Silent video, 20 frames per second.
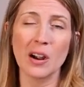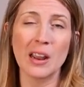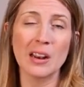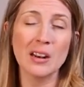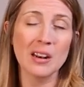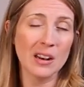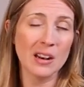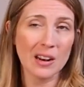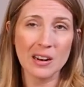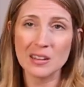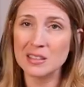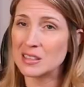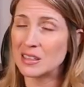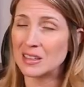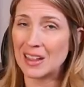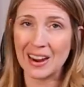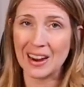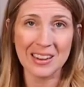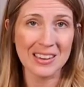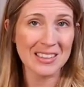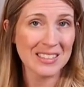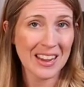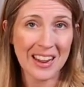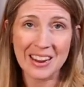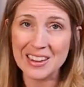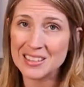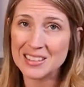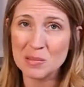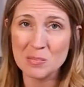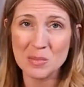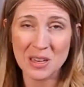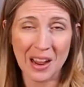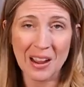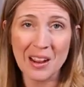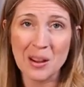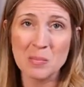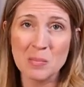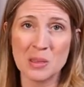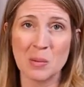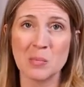And that can take some
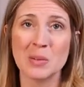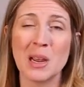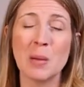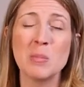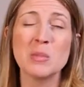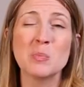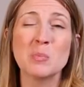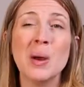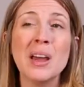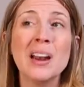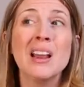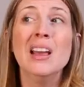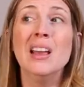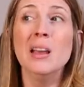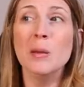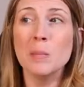time sometimes, but